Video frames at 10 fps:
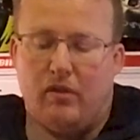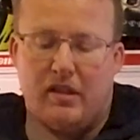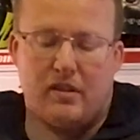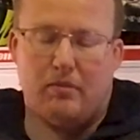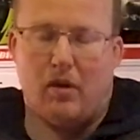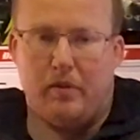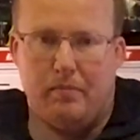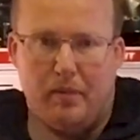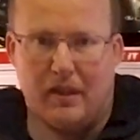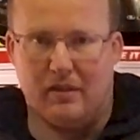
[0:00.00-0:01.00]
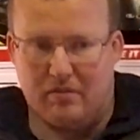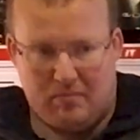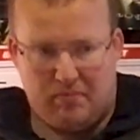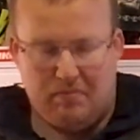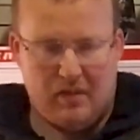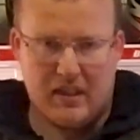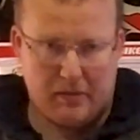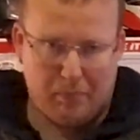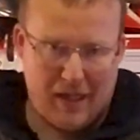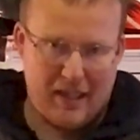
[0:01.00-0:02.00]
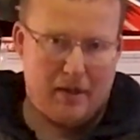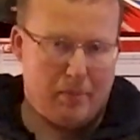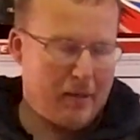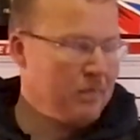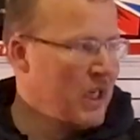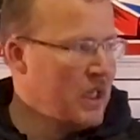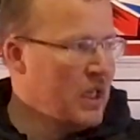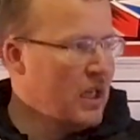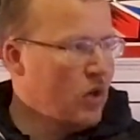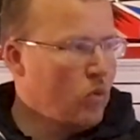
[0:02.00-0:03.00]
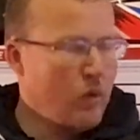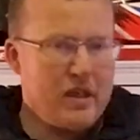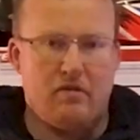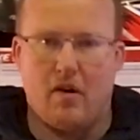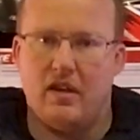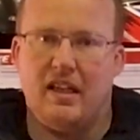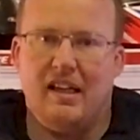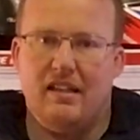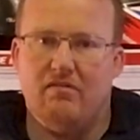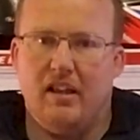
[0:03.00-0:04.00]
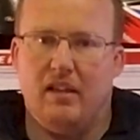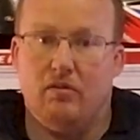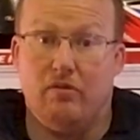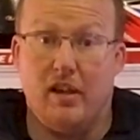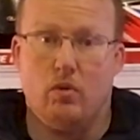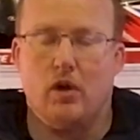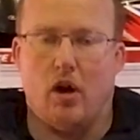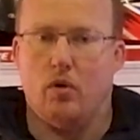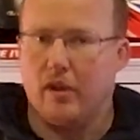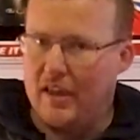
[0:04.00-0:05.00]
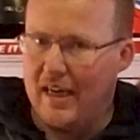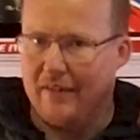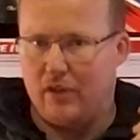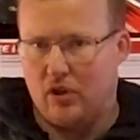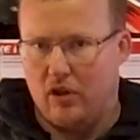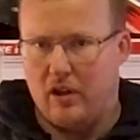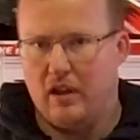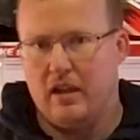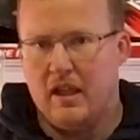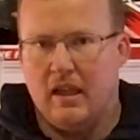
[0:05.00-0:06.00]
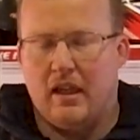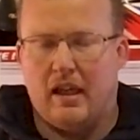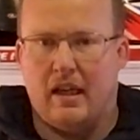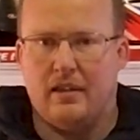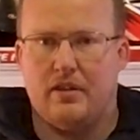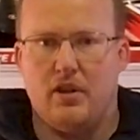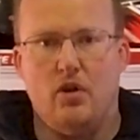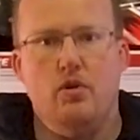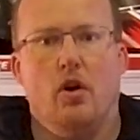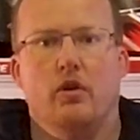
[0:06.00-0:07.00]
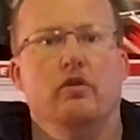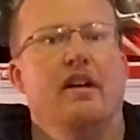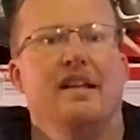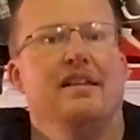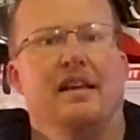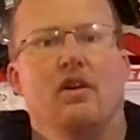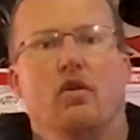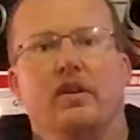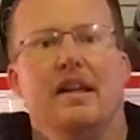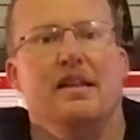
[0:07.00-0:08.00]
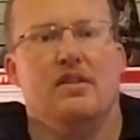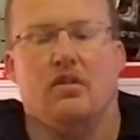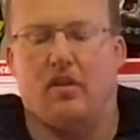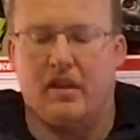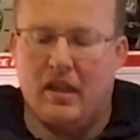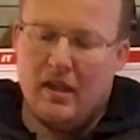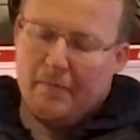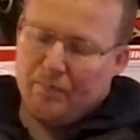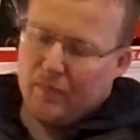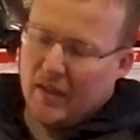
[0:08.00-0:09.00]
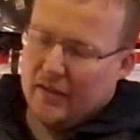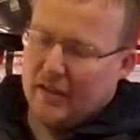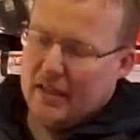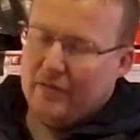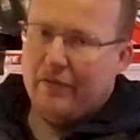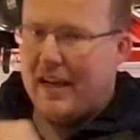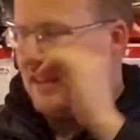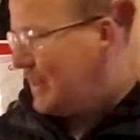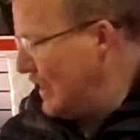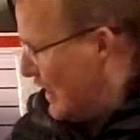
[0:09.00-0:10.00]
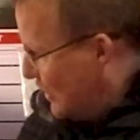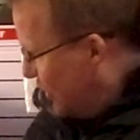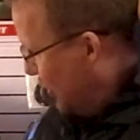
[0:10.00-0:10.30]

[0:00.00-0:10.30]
and I do this to mine because it's a pain in the bum, when you're riding in real cold and you haven't got a snood on or anything on the inside, these vents